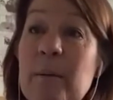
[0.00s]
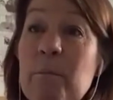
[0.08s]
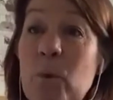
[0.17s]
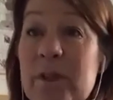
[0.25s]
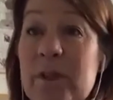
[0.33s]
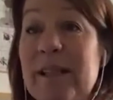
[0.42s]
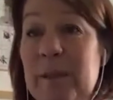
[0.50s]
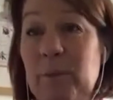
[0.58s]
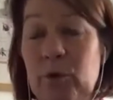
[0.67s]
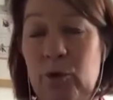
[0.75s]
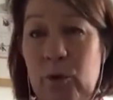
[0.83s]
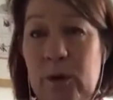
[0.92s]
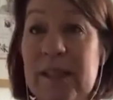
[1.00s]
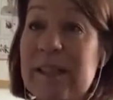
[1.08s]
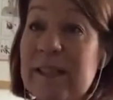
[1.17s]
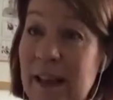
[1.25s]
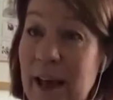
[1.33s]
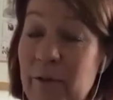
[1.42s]
more sensible choices,
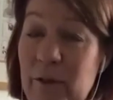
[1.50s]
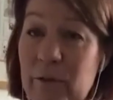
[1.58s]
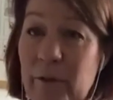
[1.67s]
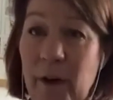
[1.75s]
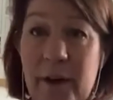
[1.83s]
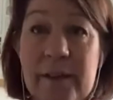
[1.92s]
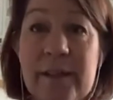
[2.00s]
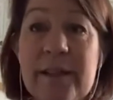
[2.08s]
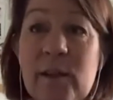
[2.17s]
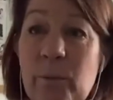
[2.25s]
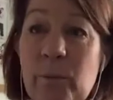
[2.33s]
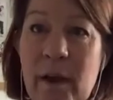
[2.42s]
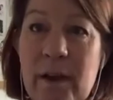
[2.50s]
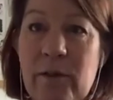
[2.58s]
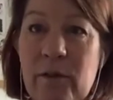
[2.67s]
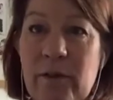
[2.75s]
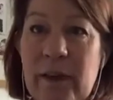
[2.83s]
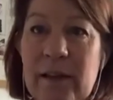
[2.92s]
still having fun, still buying
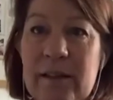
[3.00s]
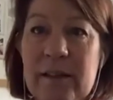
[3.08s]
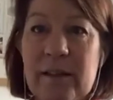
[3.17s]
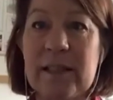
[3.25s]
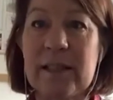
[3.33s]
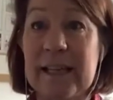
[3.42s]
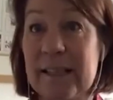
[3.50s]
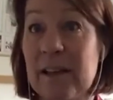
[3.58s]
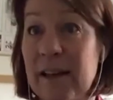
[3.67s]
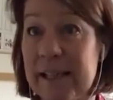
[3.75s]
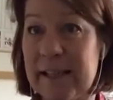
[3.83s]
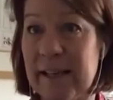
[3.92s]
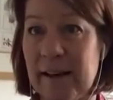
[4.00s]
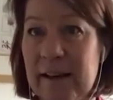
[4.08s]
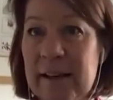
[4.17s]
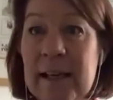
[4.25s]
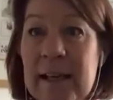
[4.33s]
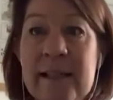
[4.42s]
the things that excite her,